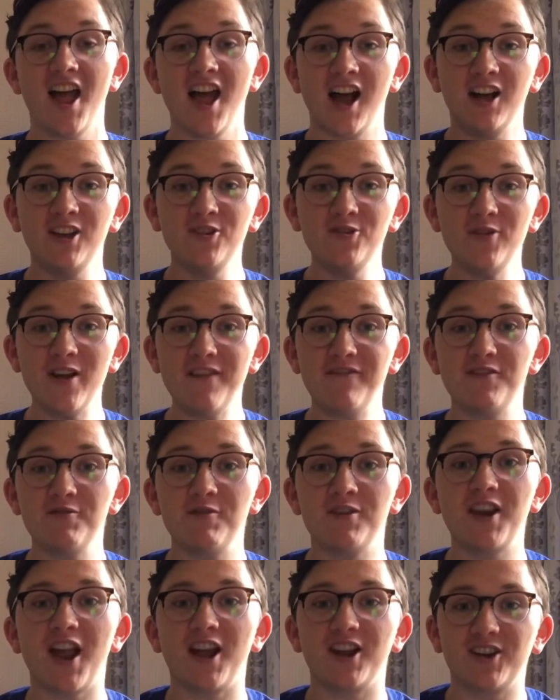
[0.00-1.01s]
Hello
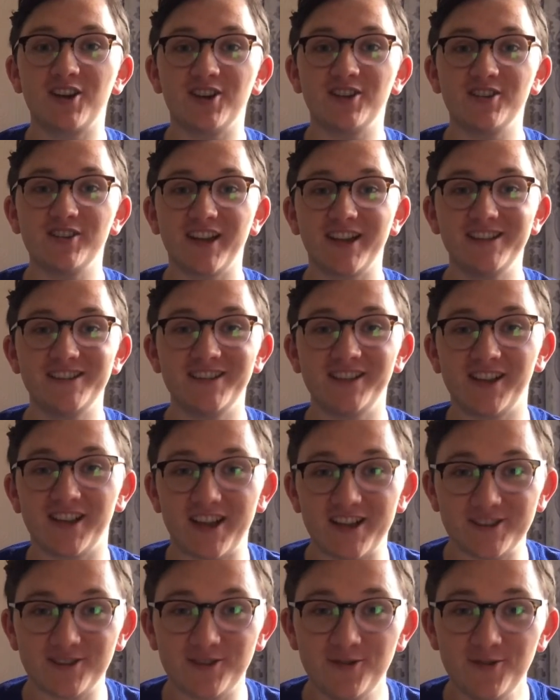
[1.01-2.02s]
everyone at Girlguiding
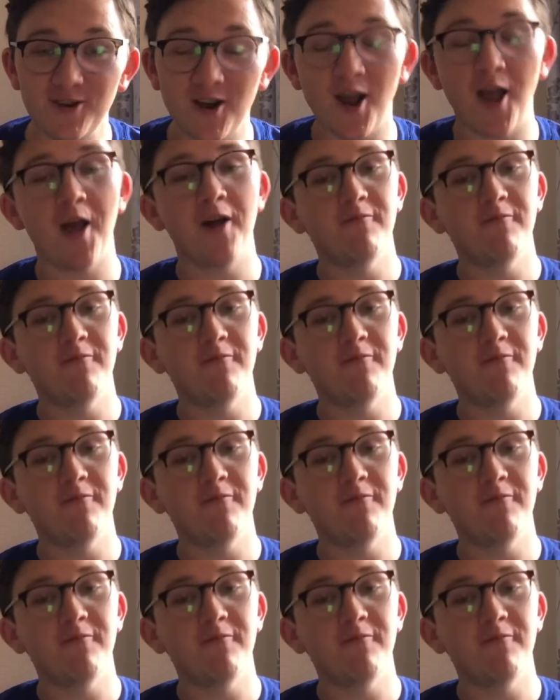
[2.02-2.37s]
Glasgow.